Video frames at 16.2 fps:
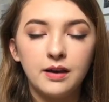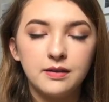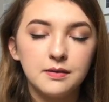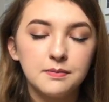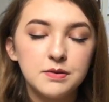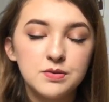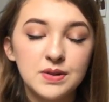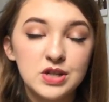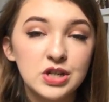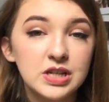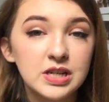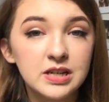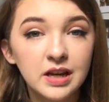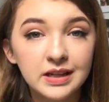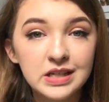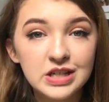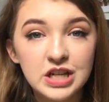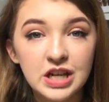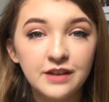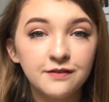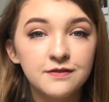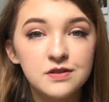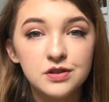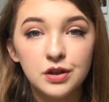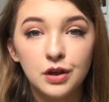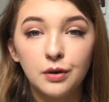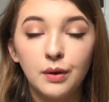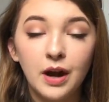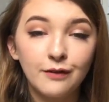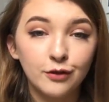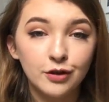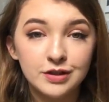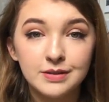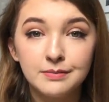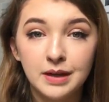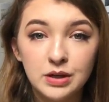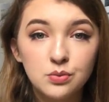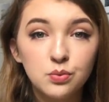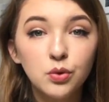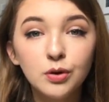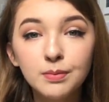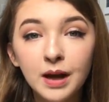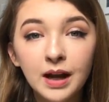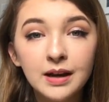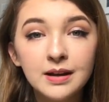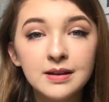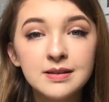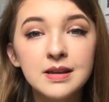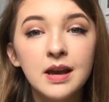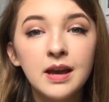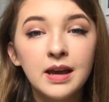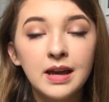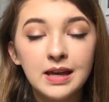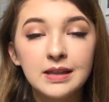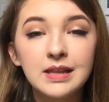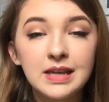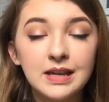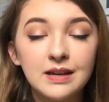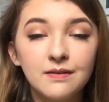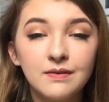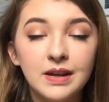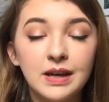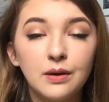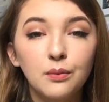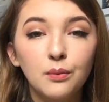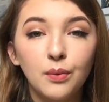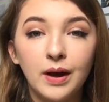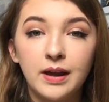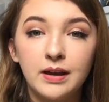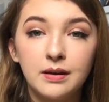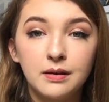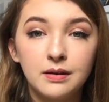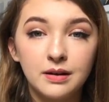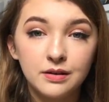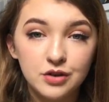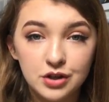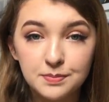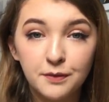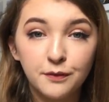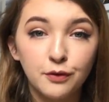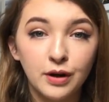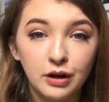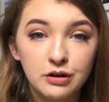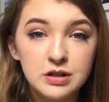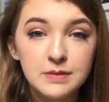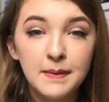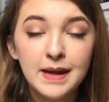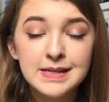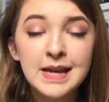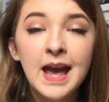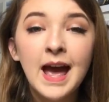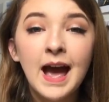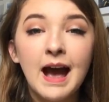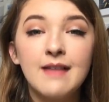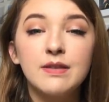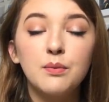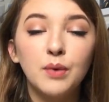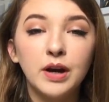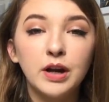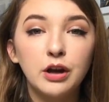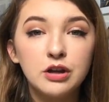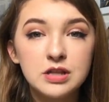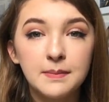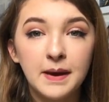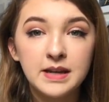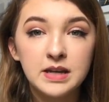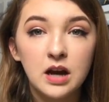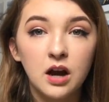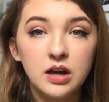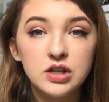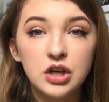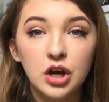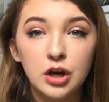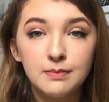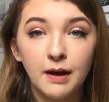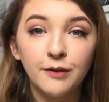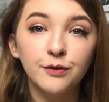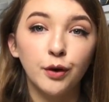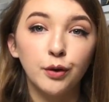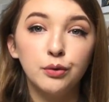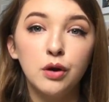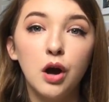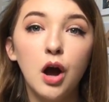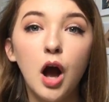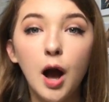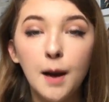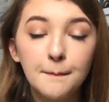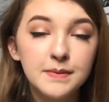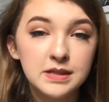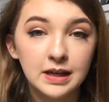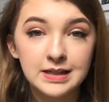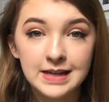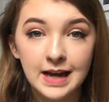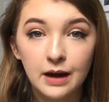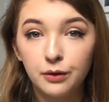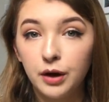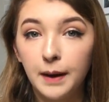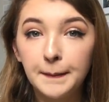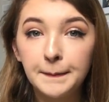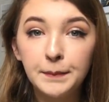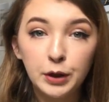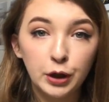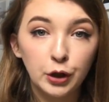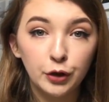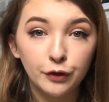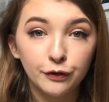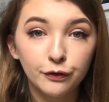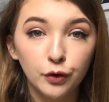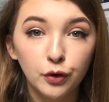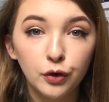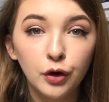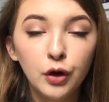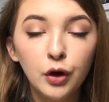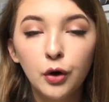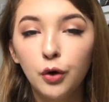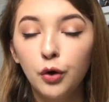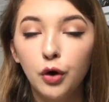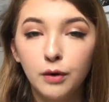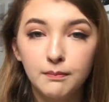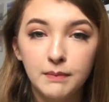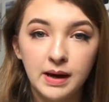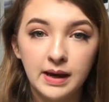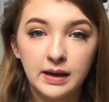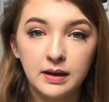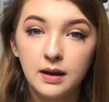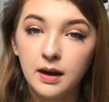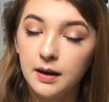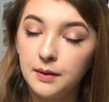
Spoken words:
either switch it to night shift, so I've got some nice warm colours in the evening when just before I go to bed, and then when I go to bed I turn my phone upside down and put it on the floor or on my